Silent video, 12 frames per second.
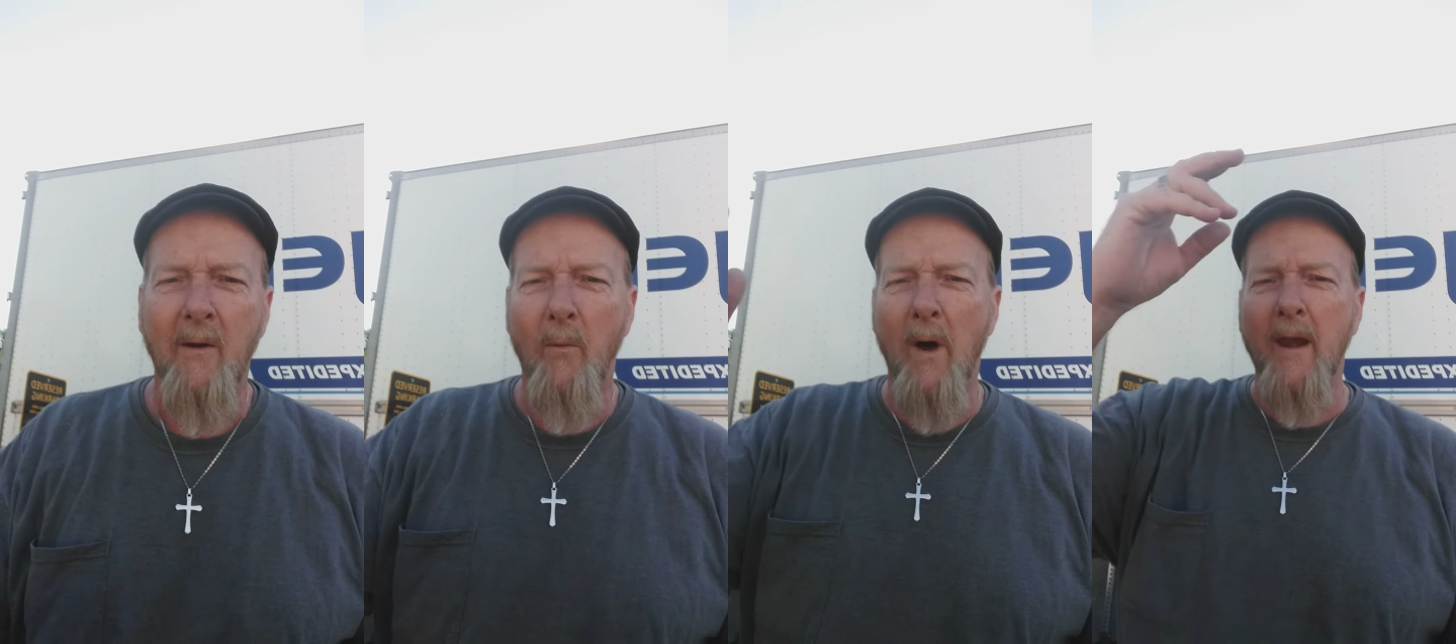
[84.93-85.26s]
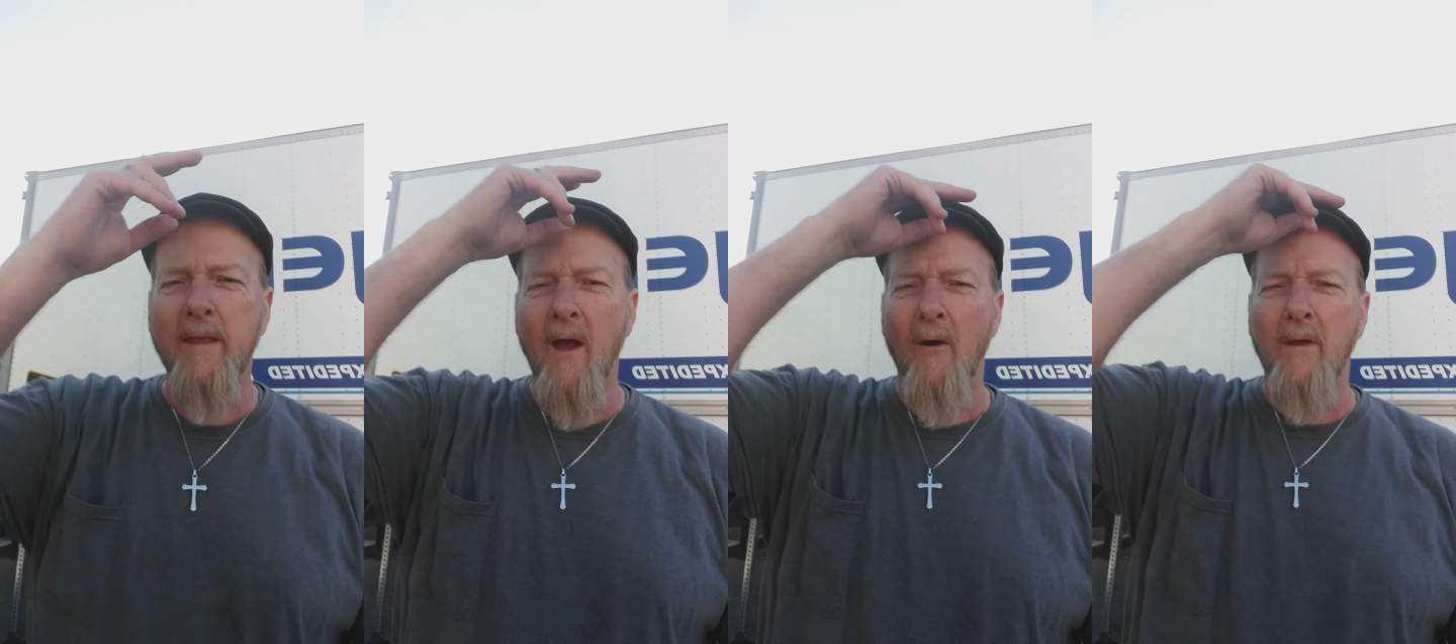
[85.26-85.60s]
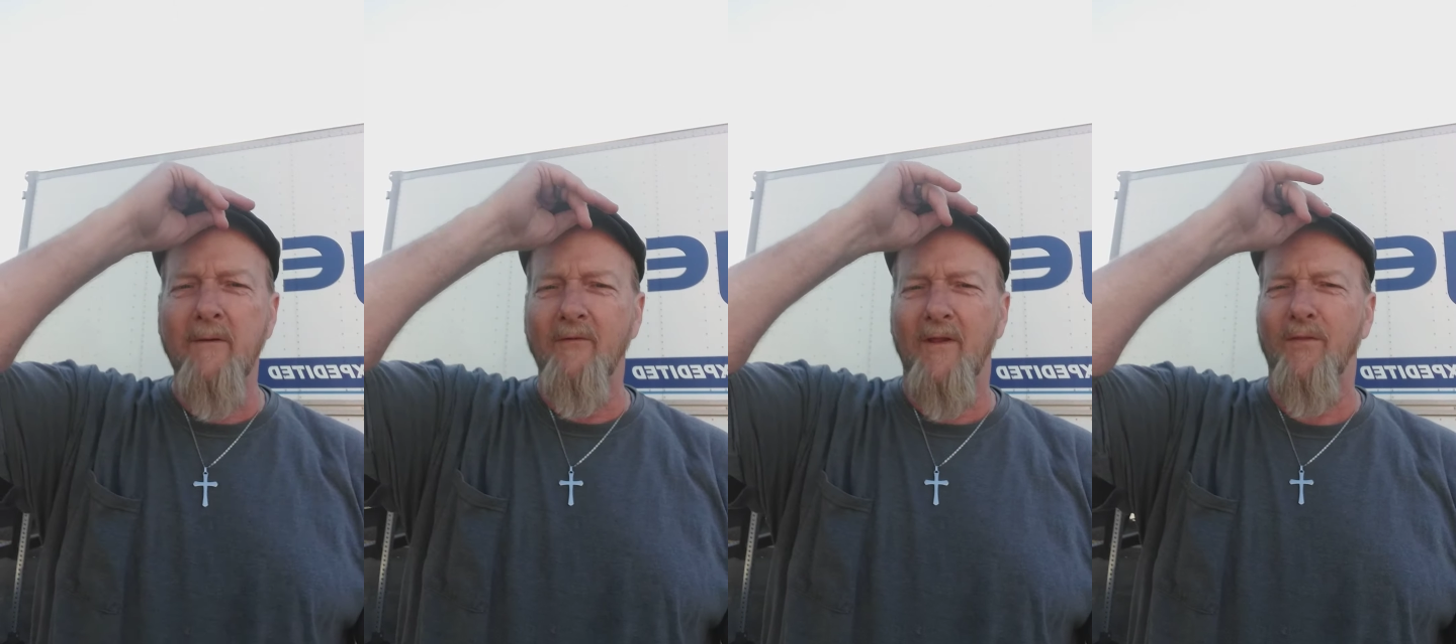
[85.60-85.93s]
Why do y'all
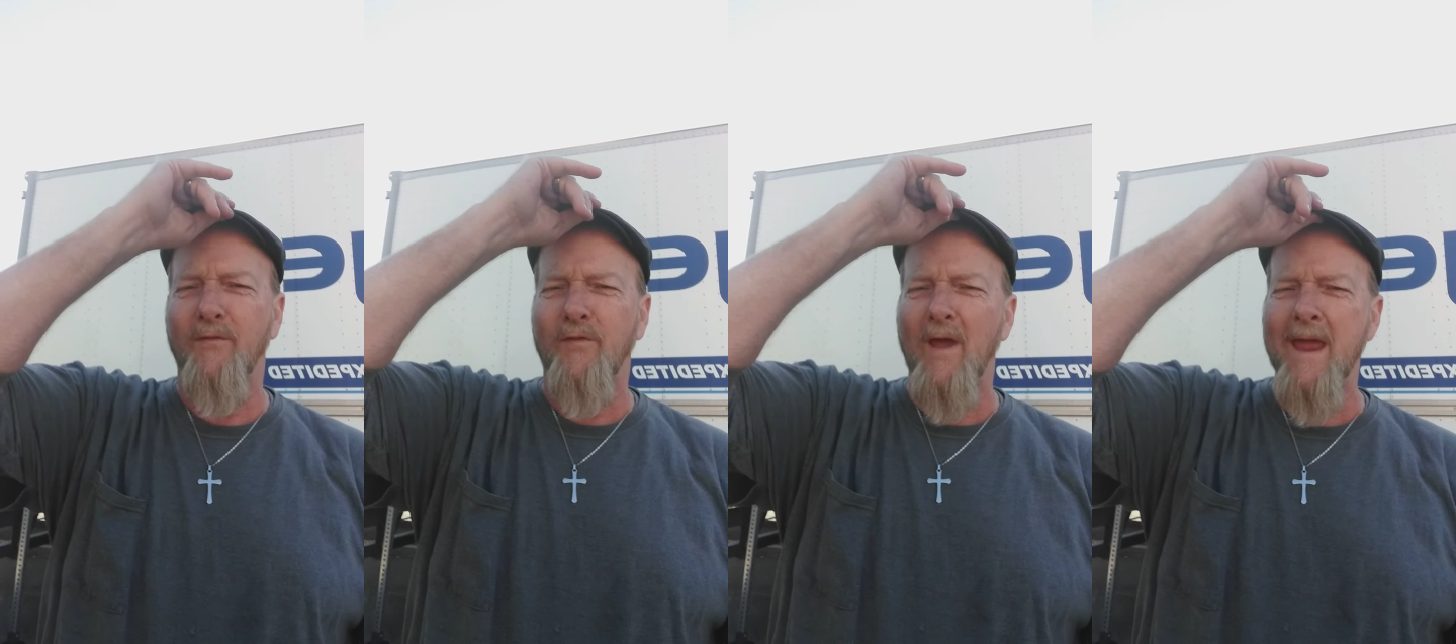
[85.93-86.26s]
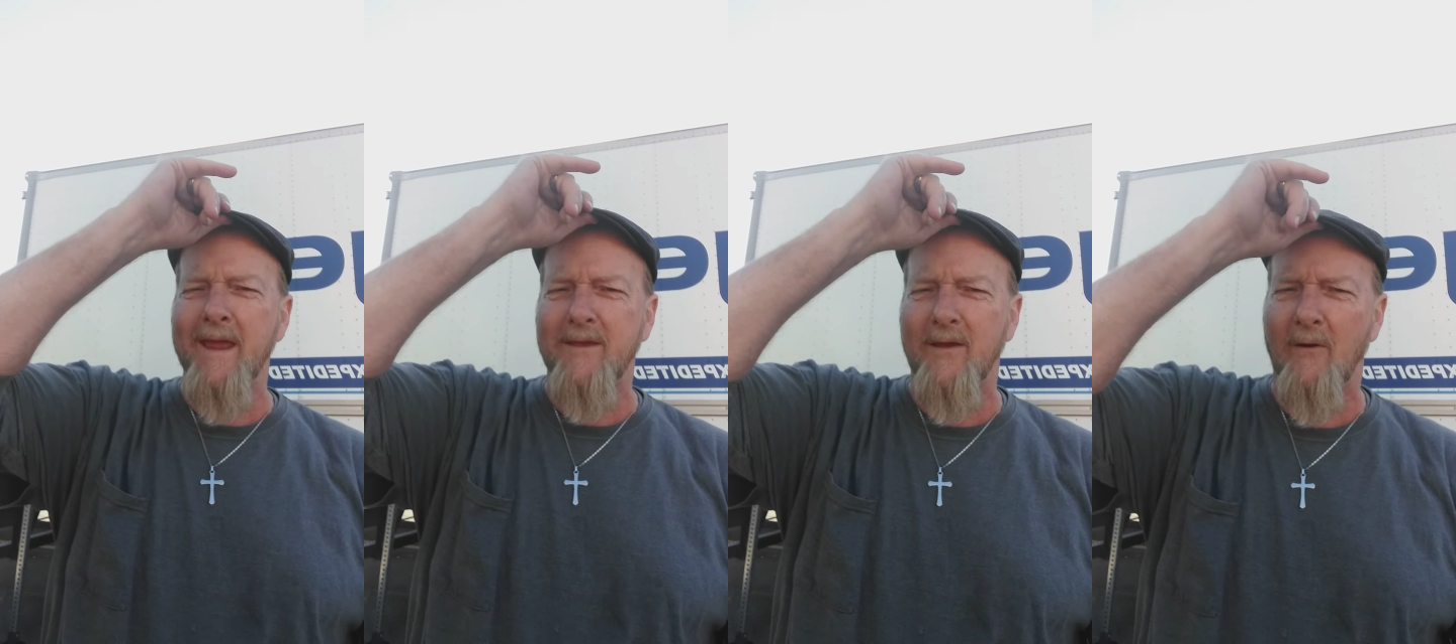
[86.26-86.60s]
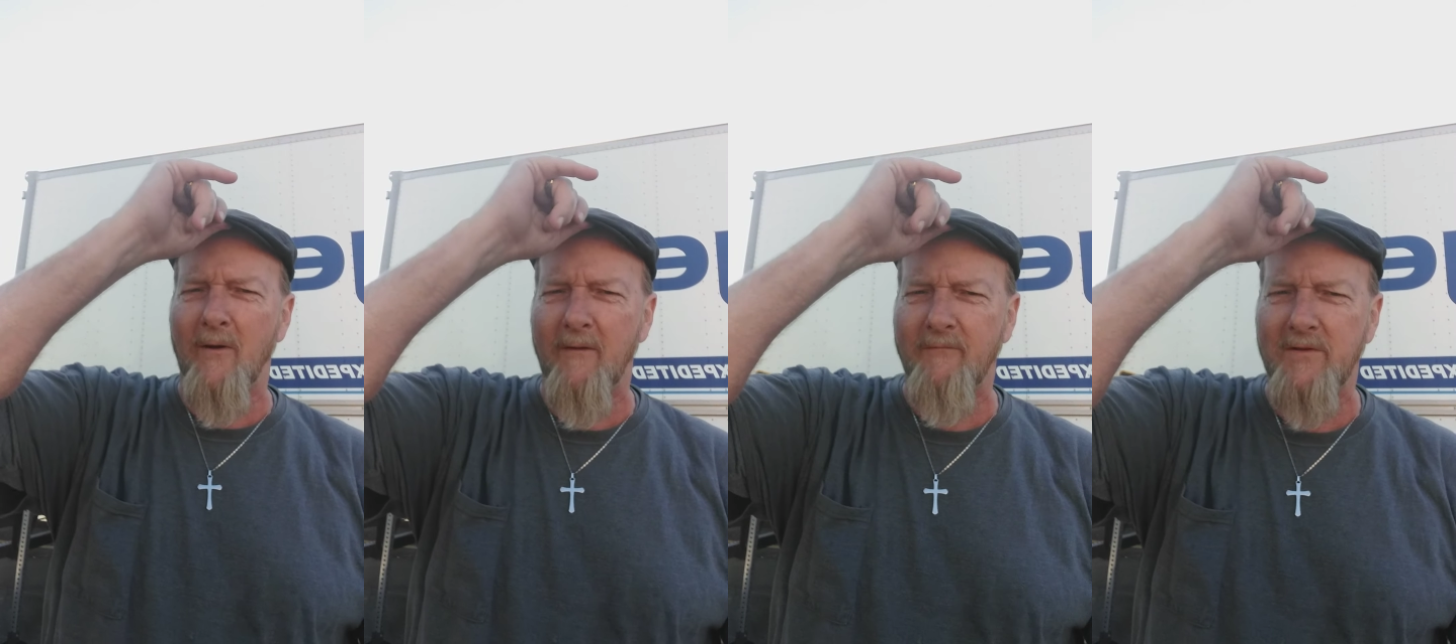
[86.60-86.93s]
even think
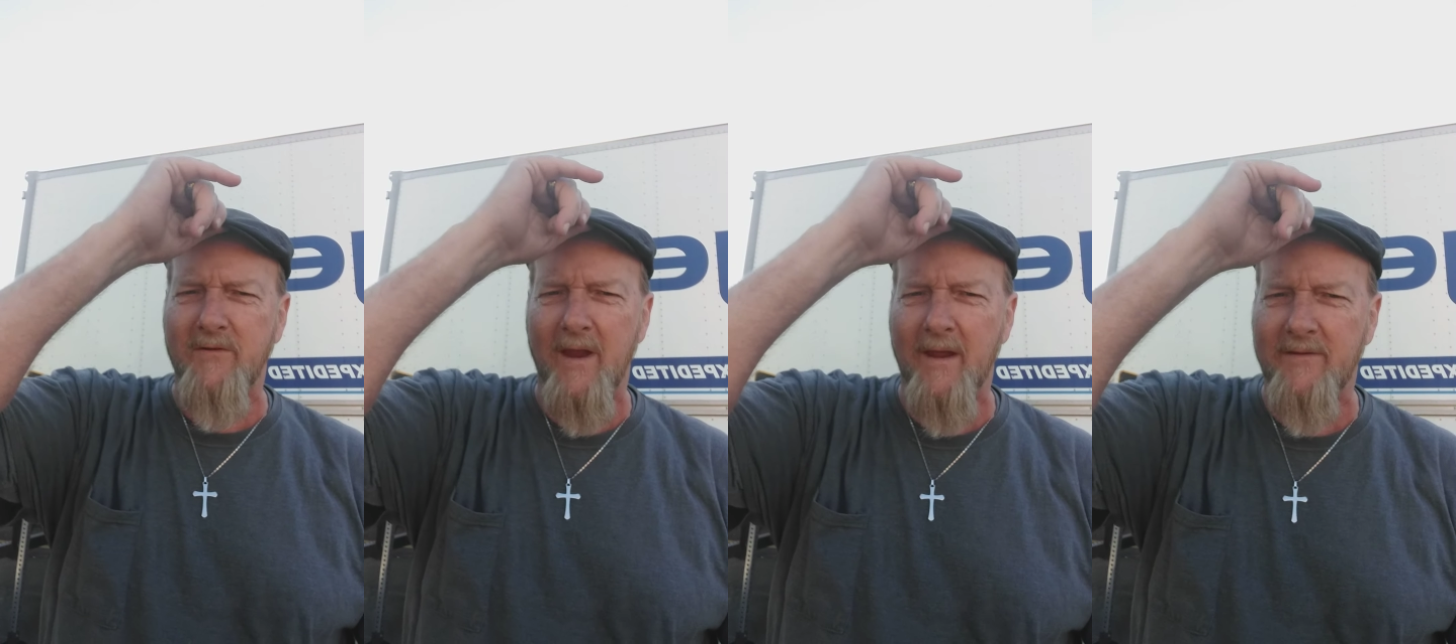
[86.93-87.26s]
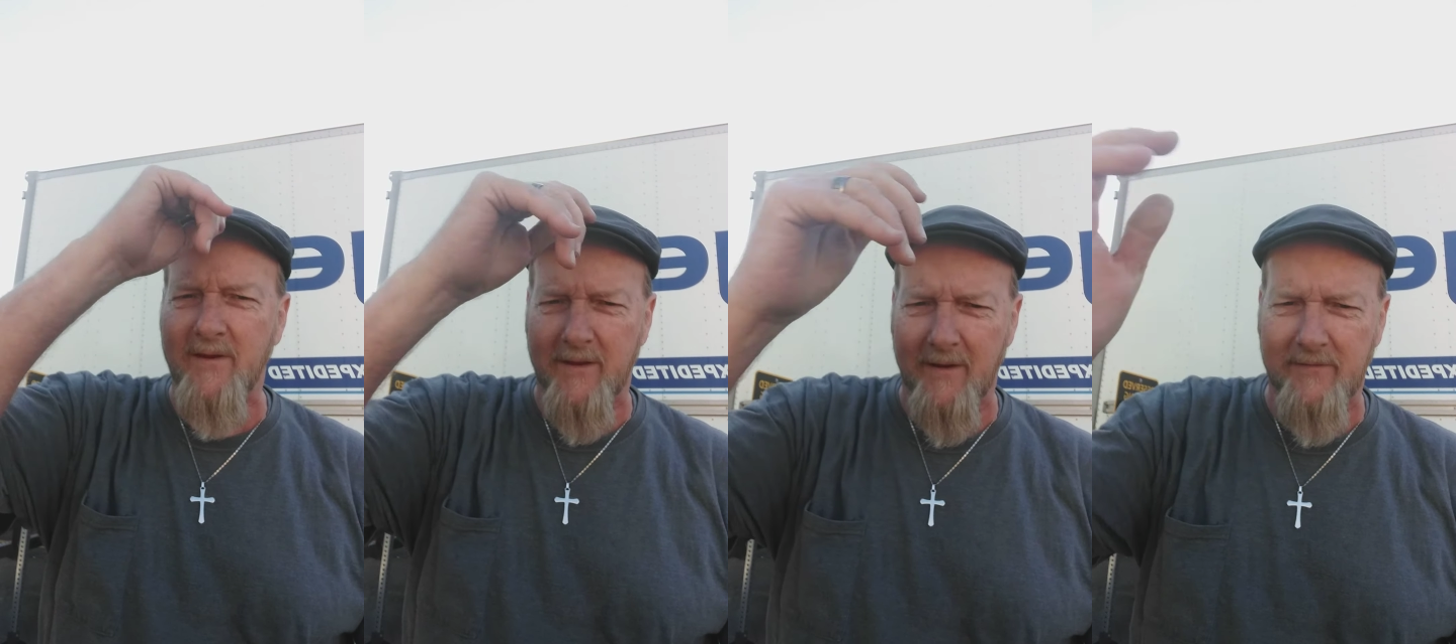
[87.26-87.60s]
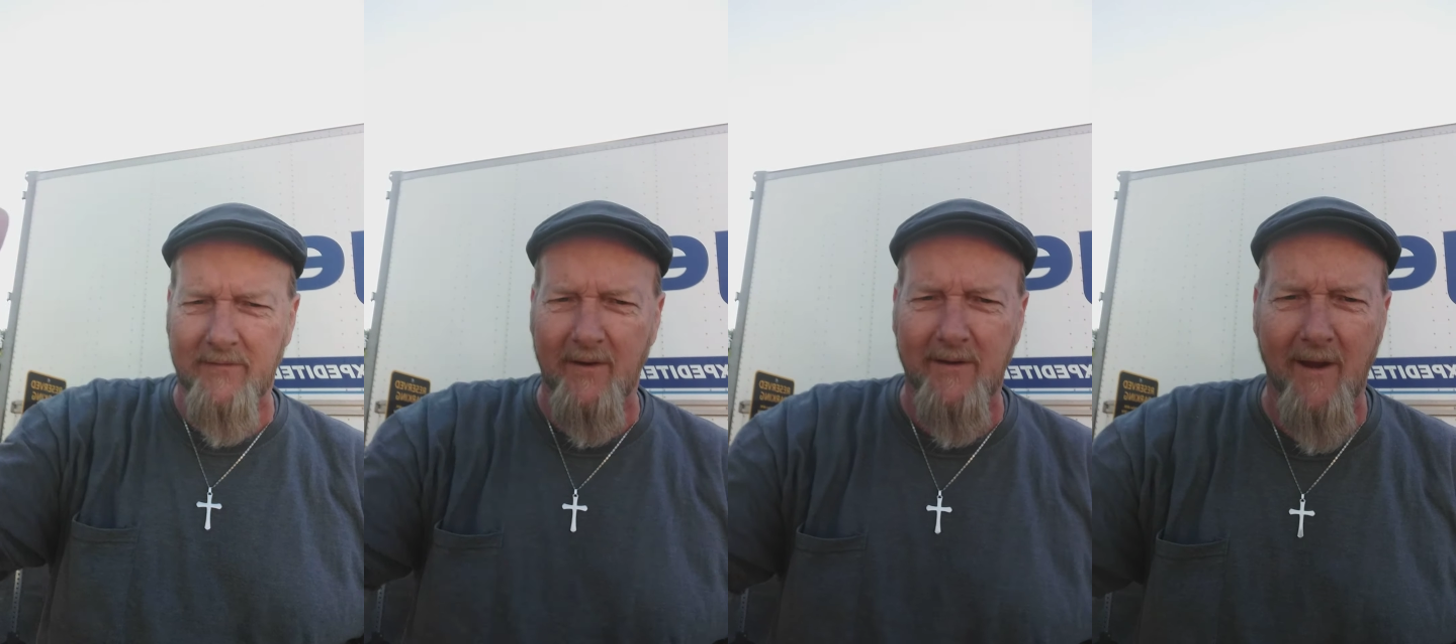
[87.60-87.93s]
y'all have a chance
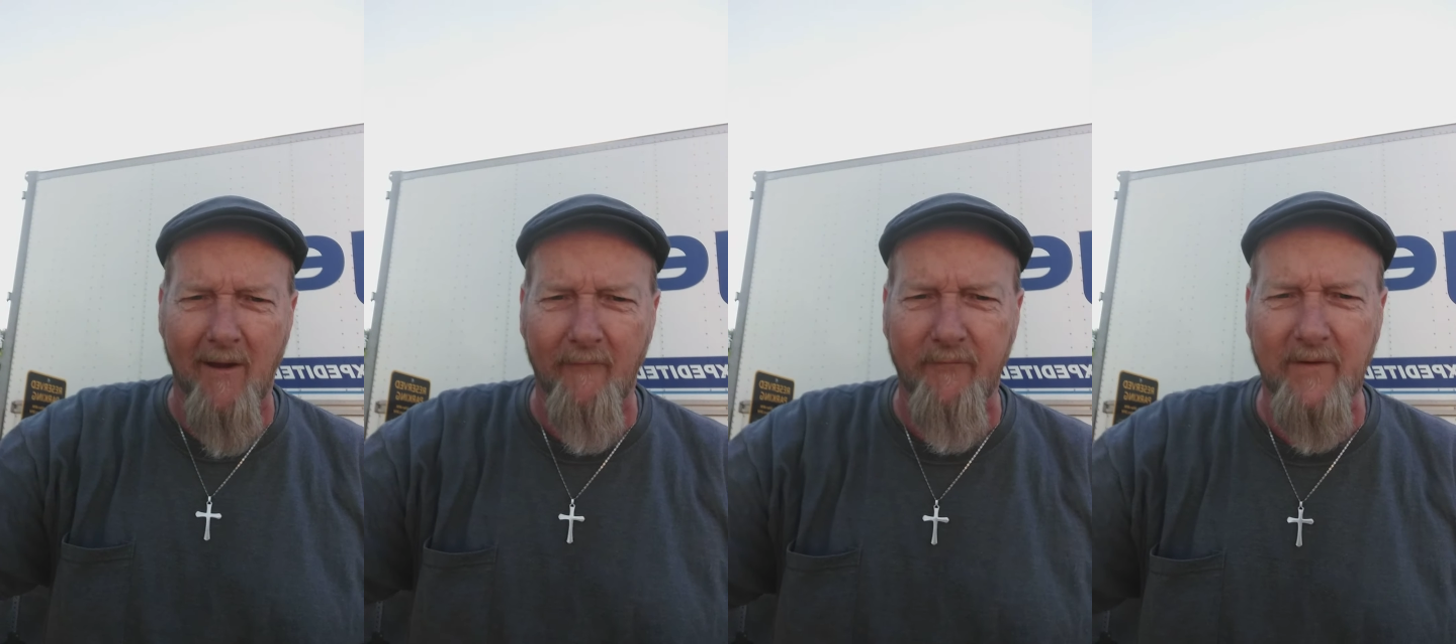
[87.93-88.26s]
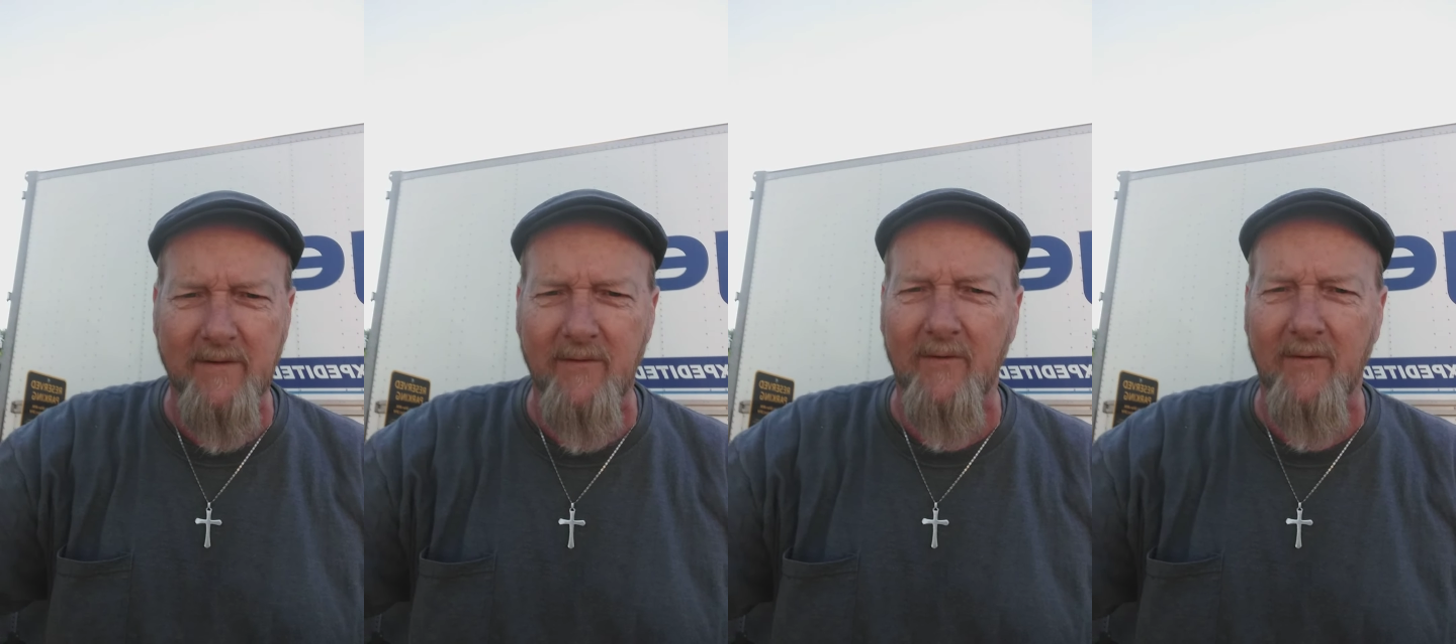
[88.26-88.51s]
against the Dolphins?